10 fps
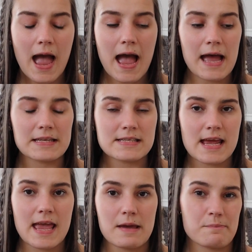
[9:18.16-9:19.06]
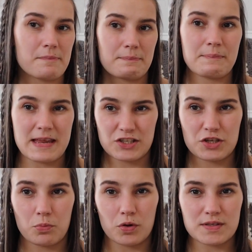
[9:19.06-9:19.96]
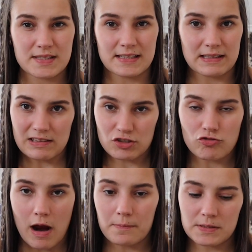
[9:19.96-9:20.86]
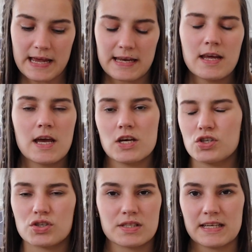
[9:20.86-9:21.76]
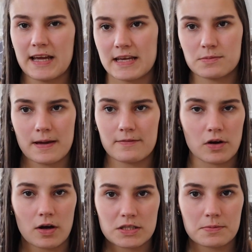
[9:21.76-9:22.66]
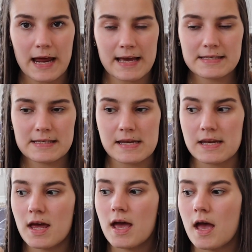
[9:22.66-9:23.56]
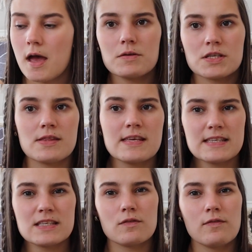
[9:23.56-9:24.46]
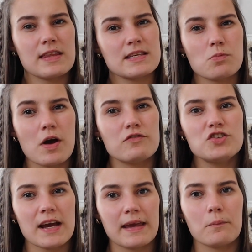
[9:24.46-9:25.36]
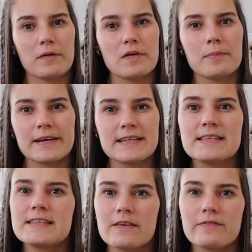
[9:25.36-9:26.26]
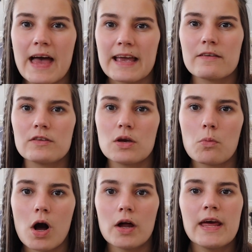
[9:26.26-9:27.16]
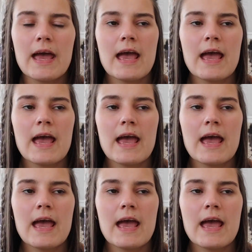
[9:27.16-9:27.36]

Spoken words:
And it meant she was still strapped in, just in case we ever got into an accident. So this is something that's worth checking with your breeder to see if they're giving you one.